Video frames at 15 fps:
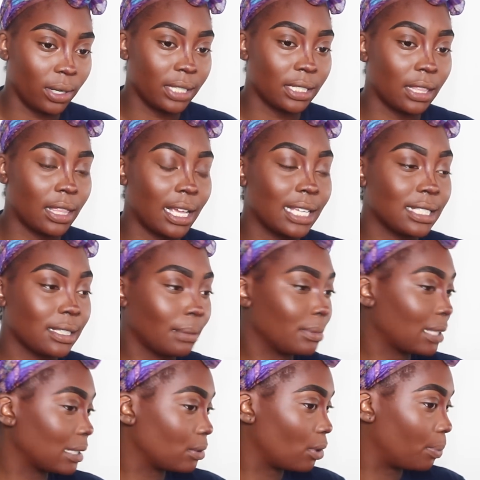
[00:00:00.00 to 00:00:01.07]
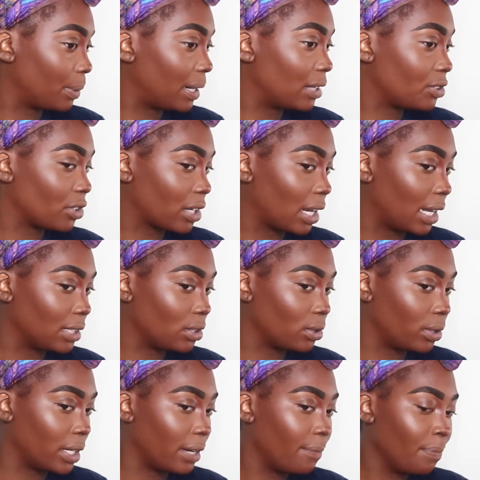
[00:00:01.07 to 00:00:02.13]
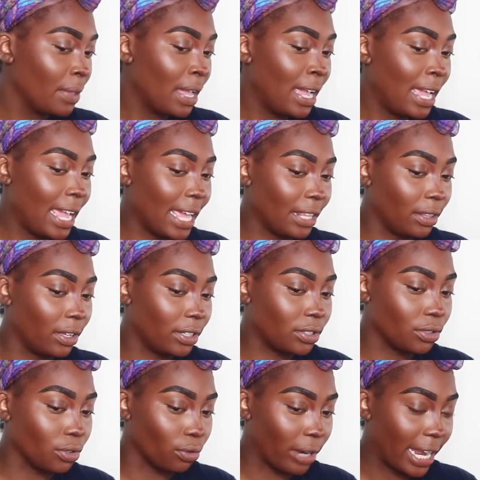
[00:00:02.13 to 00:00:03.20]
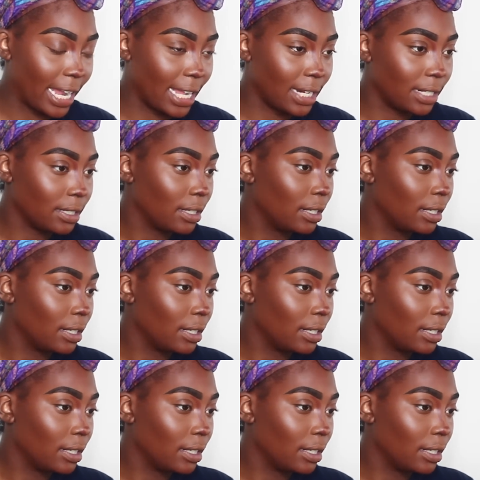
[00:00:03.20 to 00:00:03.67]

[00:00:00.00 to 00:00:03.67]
because the thing is, sometimes when you blend out your contour, it looks great,